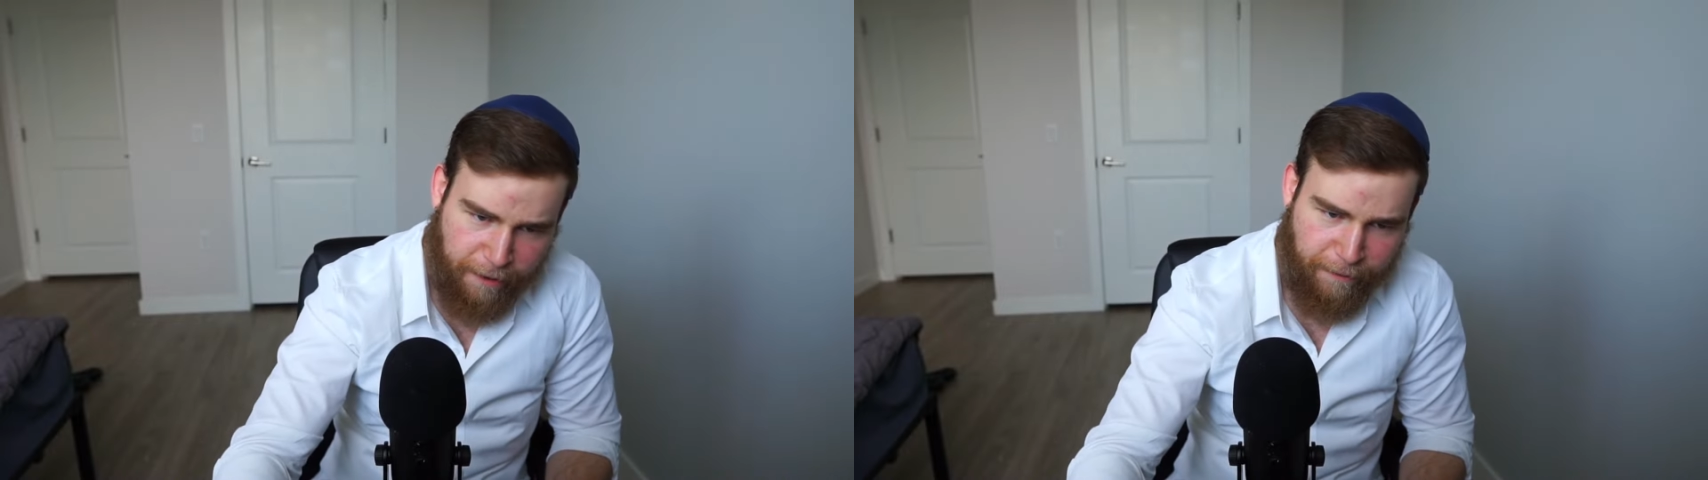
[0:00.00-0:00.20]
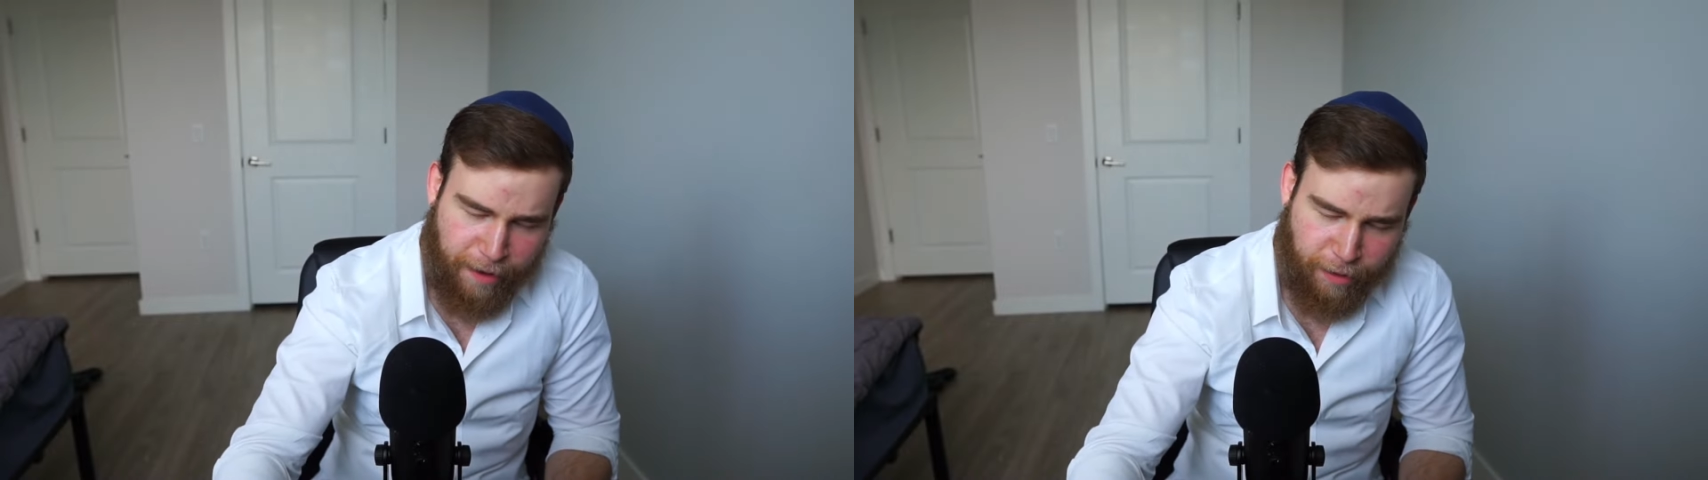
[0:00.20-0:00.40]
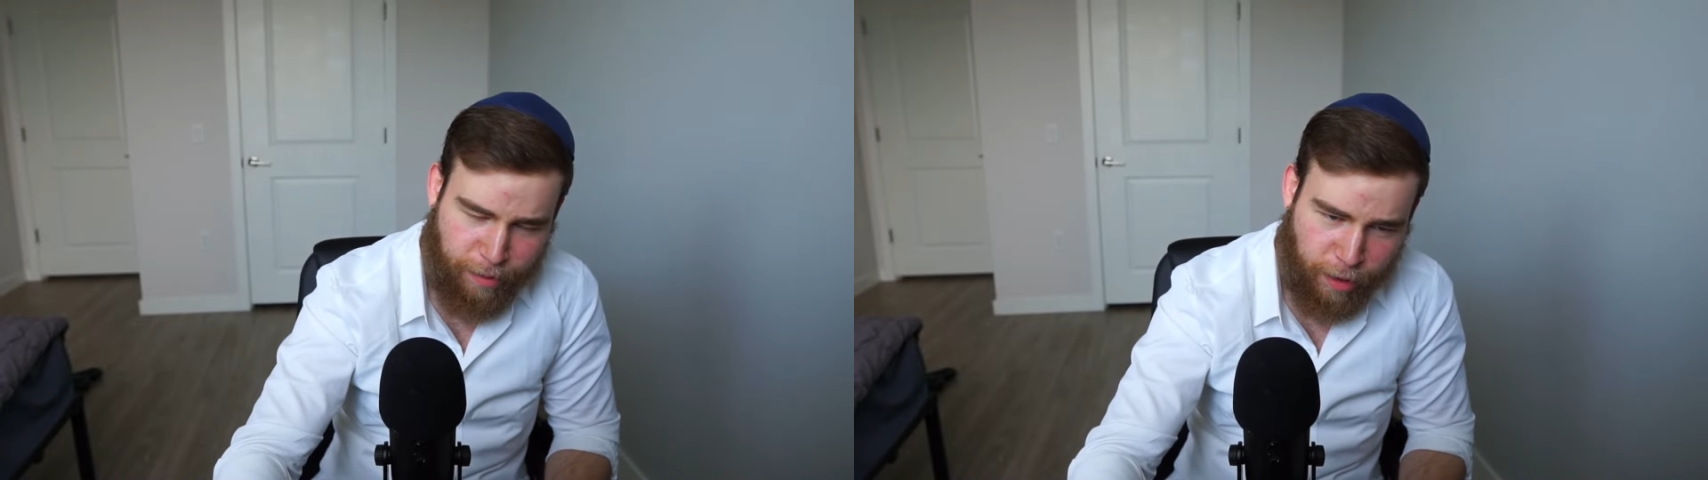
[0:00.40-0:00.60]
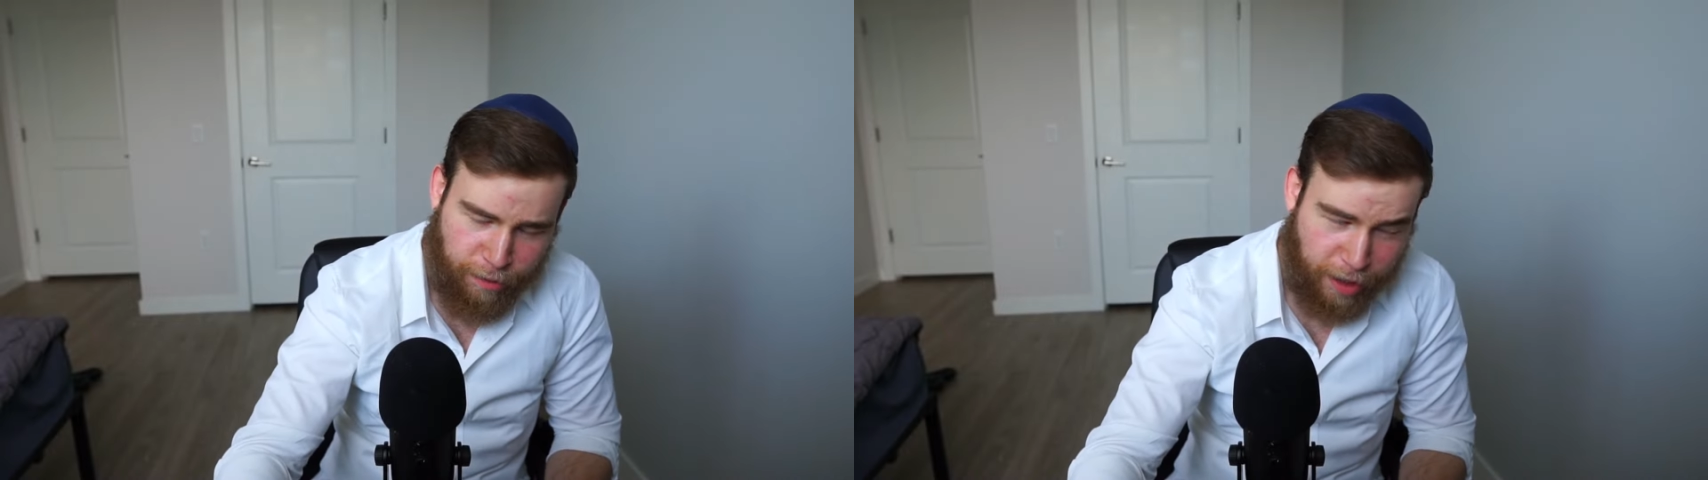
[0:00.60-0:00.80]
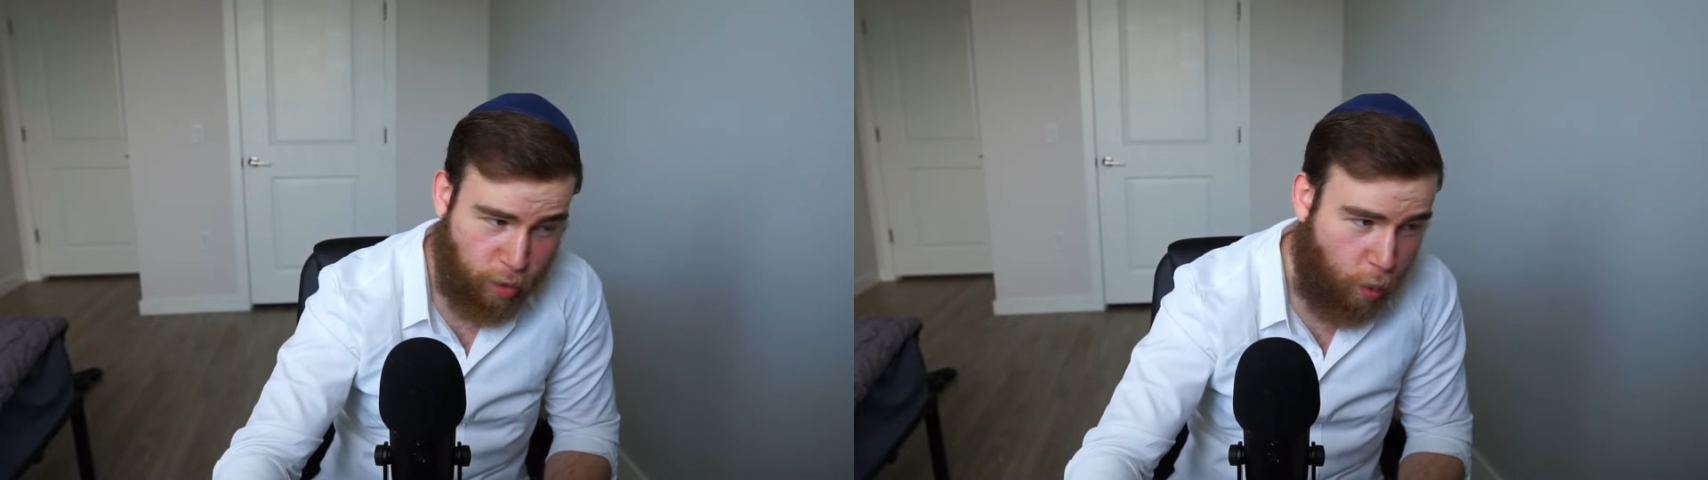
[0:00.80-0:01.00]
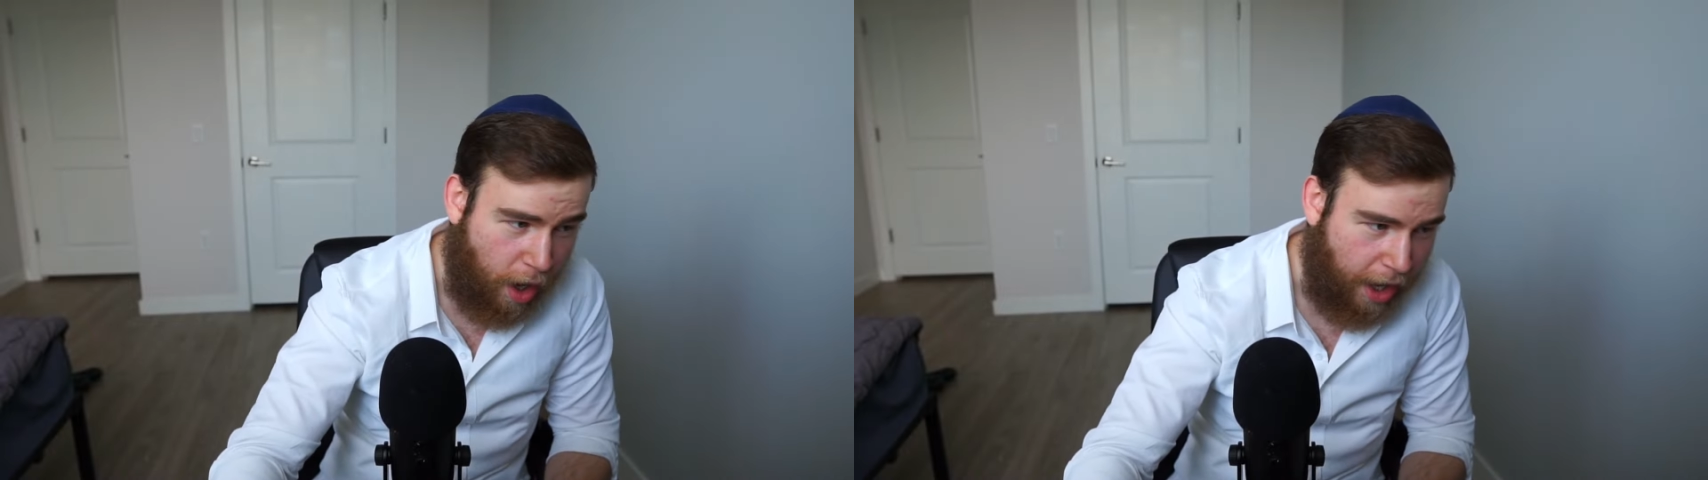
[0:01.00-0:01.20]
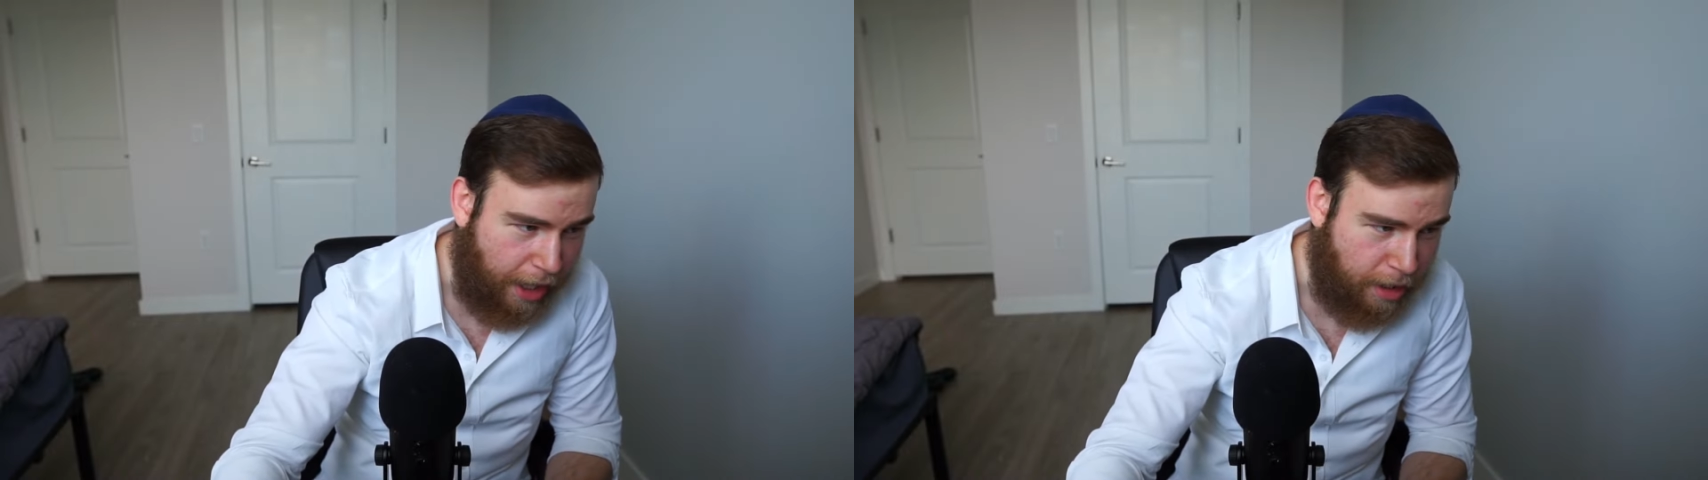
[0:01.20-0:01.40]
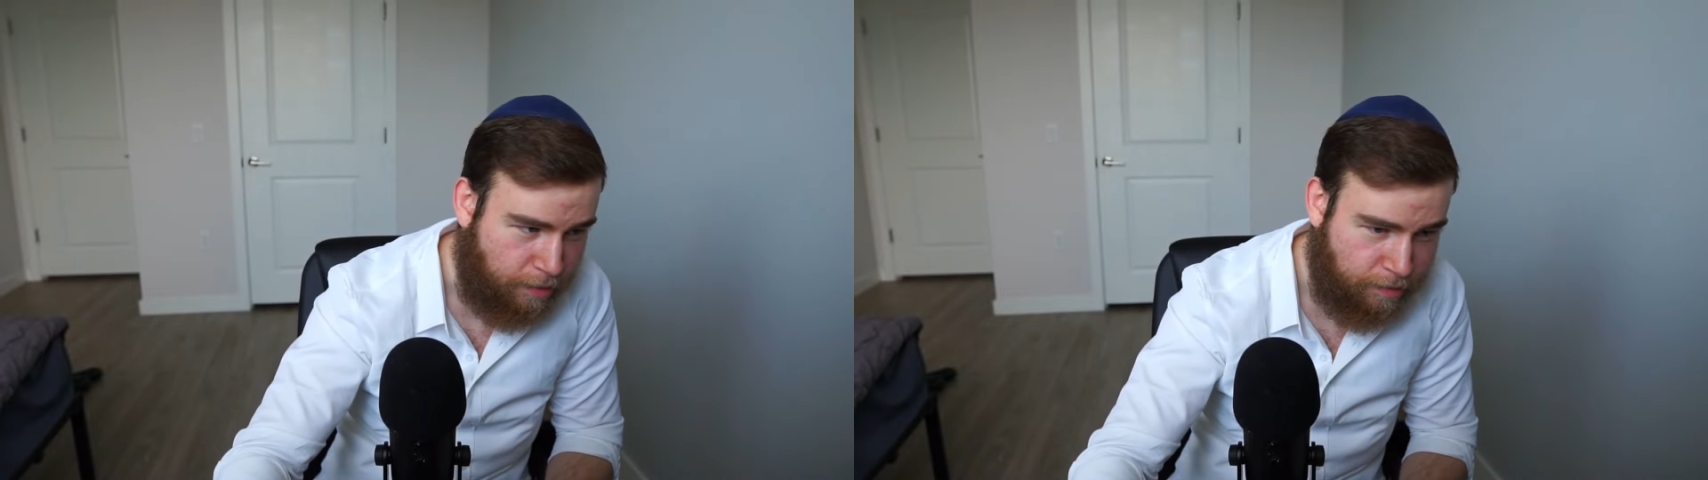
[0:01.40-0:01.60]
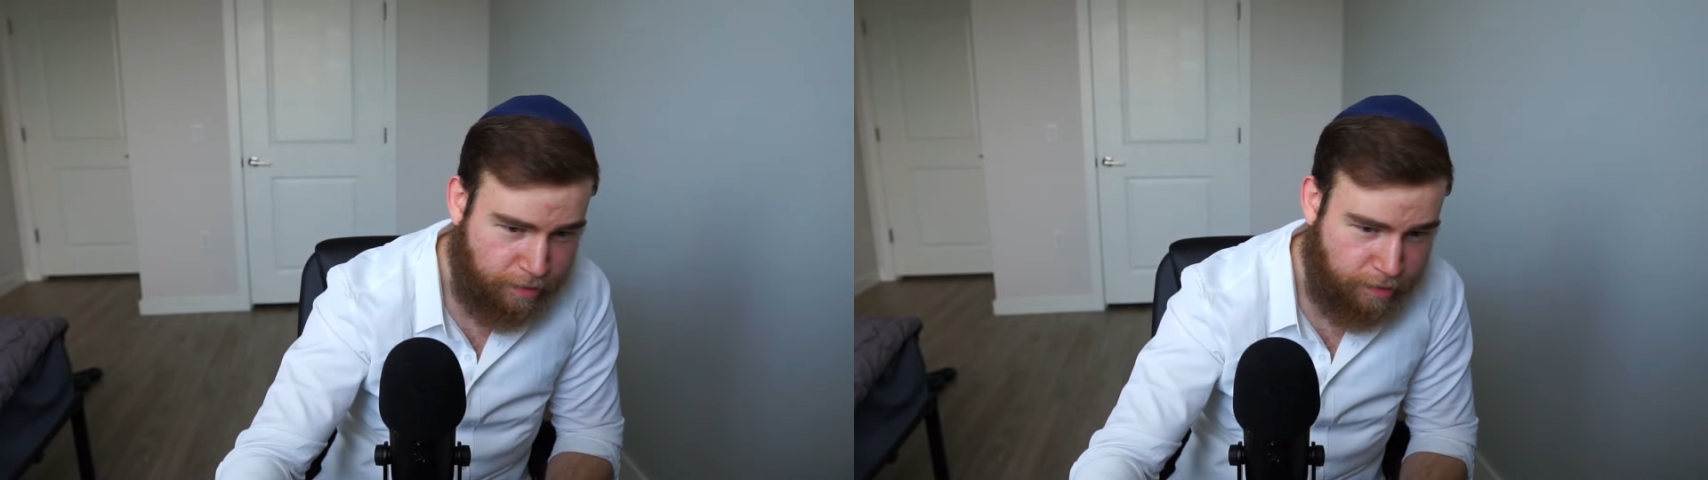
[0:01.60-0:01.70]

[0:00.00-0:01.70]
Favorite movie and why?